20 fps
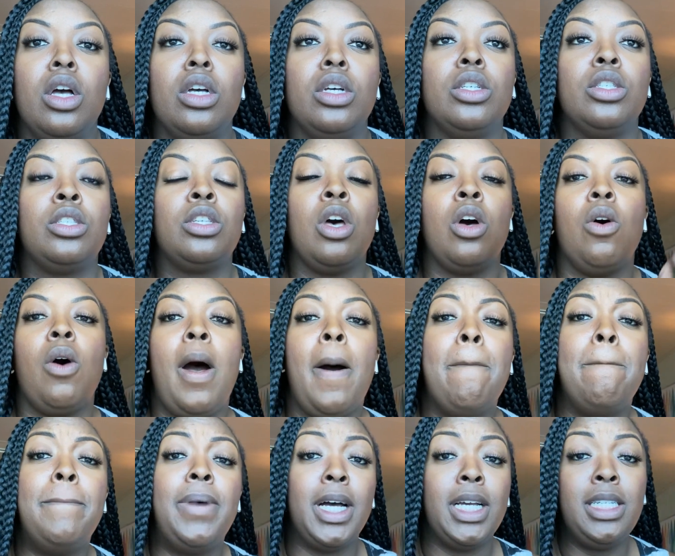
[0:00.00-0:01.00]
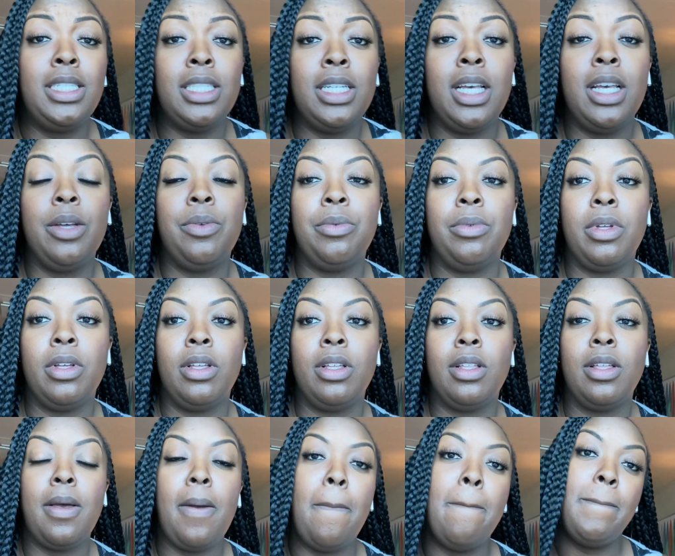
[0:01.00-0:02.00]
So a budget
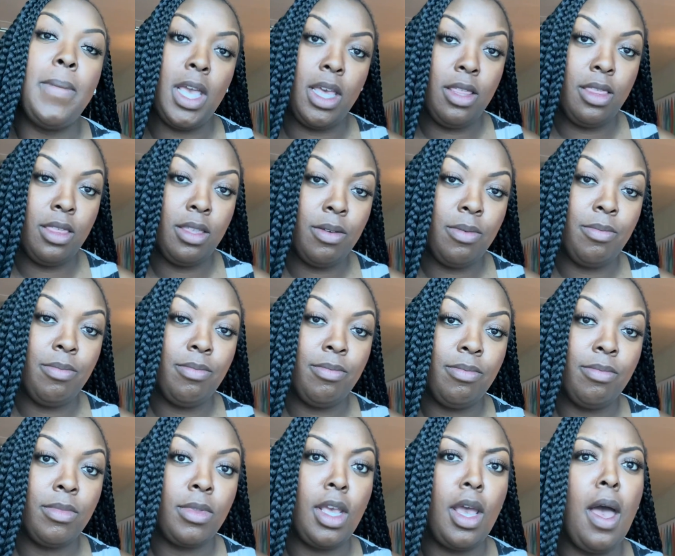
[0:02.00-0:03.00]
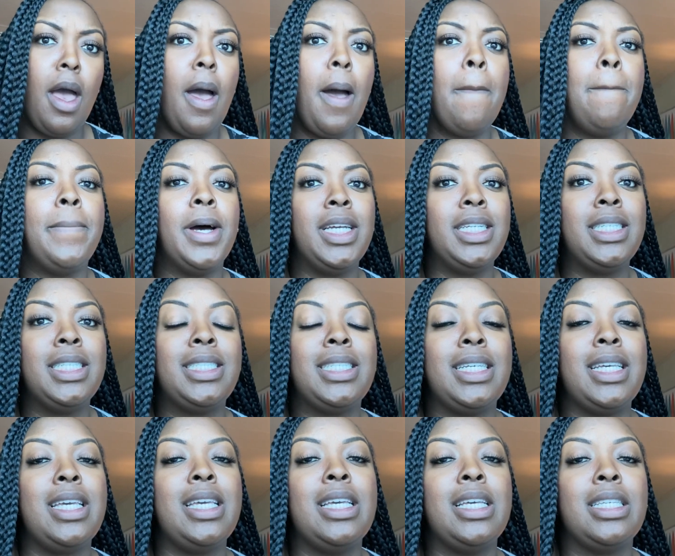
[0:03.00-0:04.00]
myth. A budget
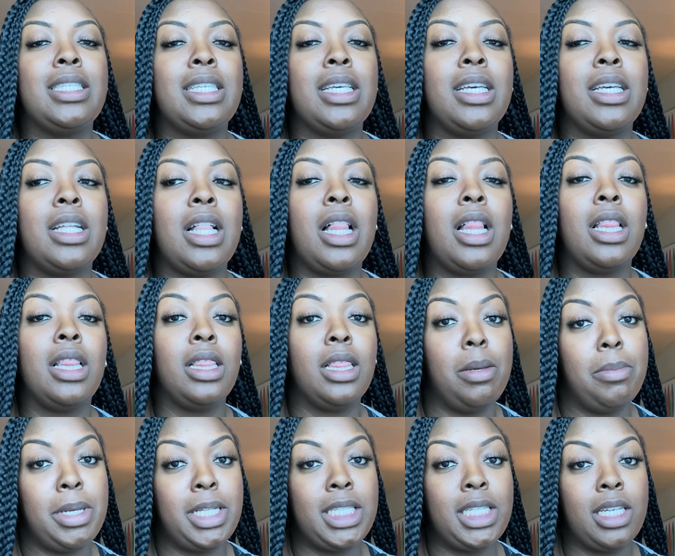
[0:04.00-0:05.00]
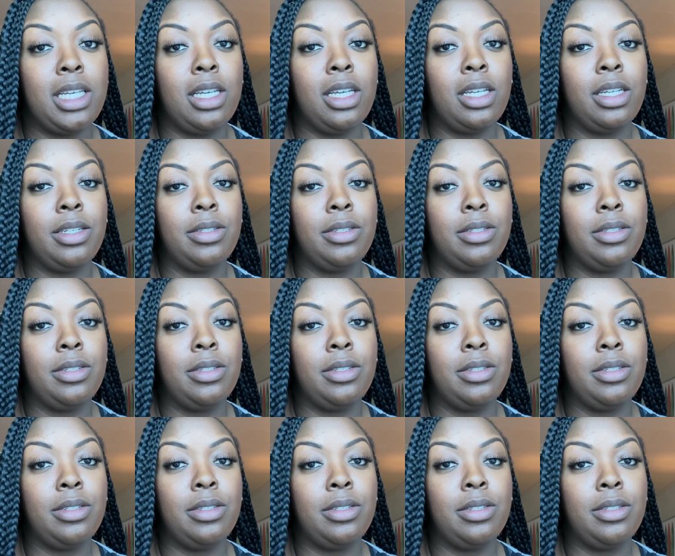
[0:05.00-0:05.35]
is limiting.